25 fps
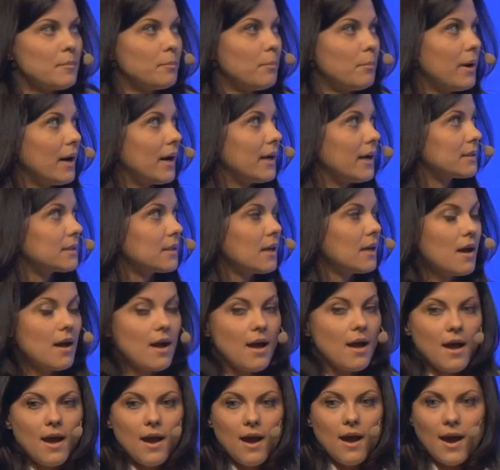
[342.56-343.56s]
but
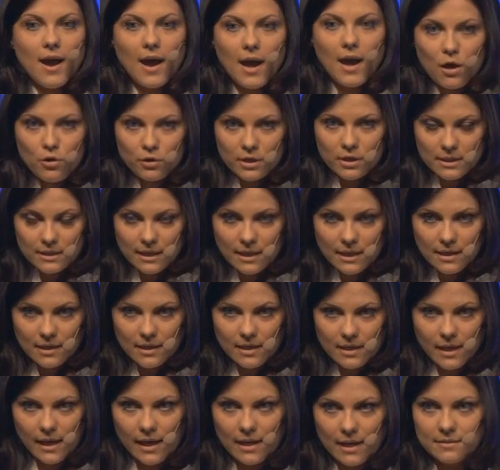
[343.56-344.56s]
how can I
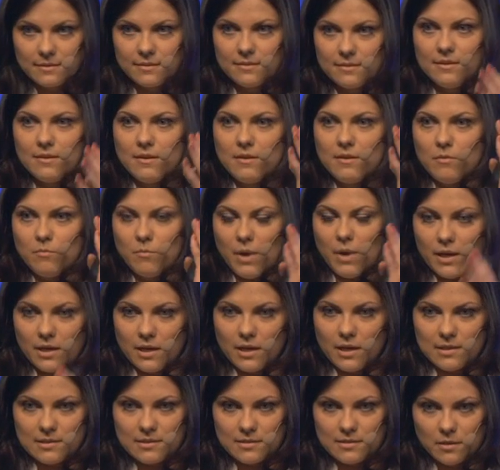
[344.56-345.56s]
get my
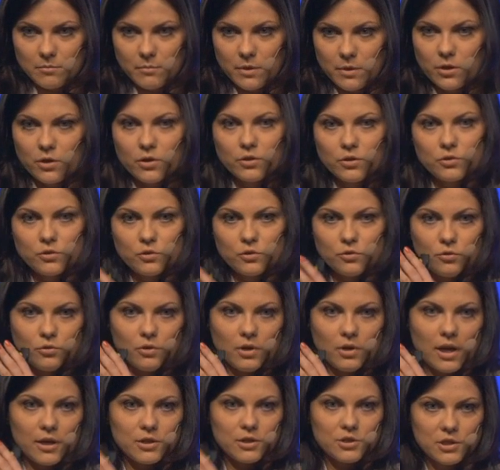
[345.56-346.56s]
customer
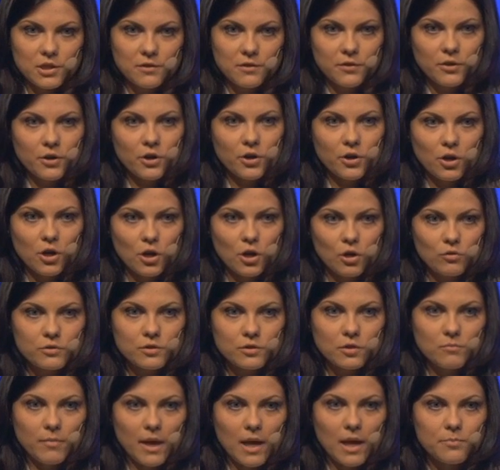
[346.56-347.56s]
to achieve her goals
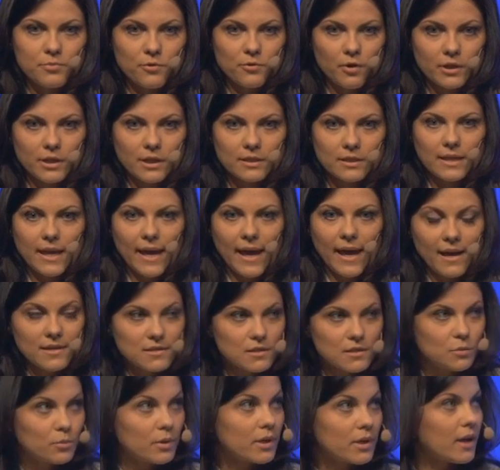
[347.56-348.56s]
on my product
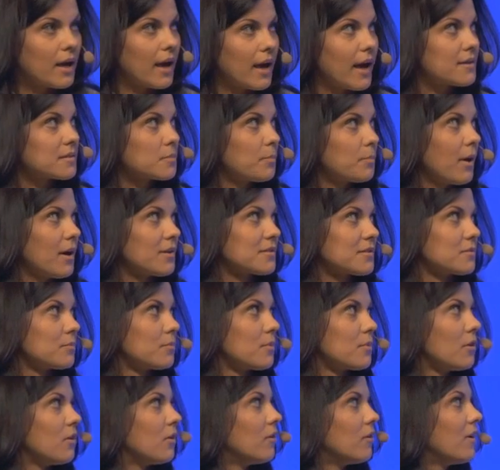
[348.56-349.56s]
as quick as
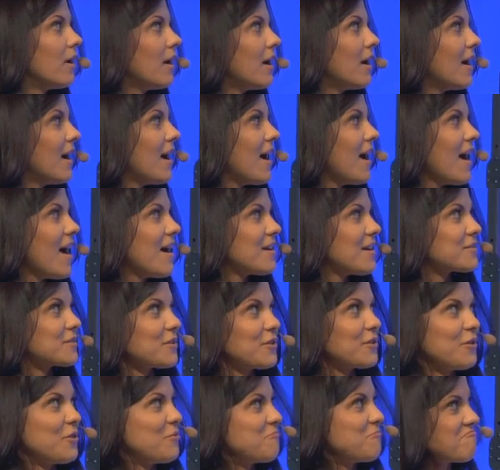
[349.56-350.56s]
possible?
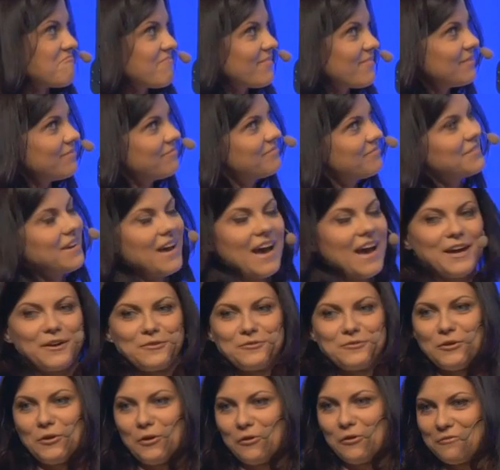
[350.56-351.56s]
So I
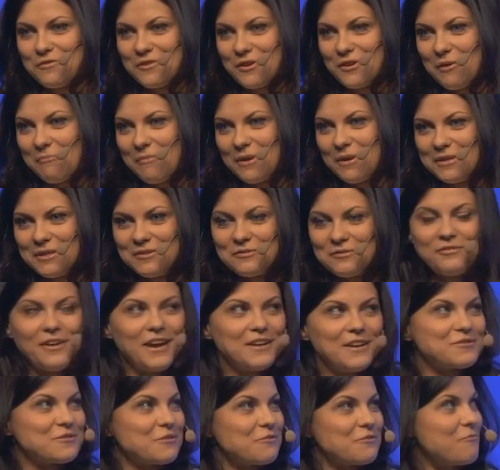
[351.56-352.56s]
don't know if there are many
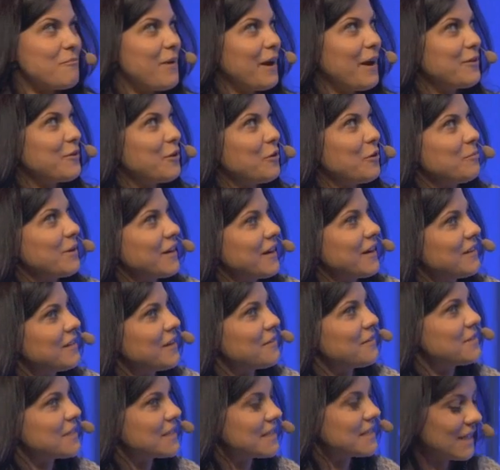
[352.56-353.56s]
fans of Mario, but I
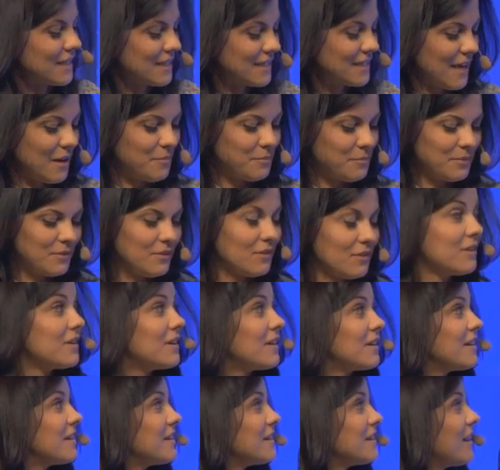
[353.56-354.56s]
love this example.
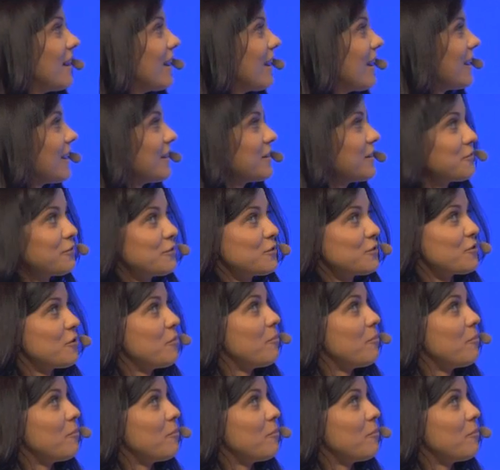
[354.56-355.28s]
If you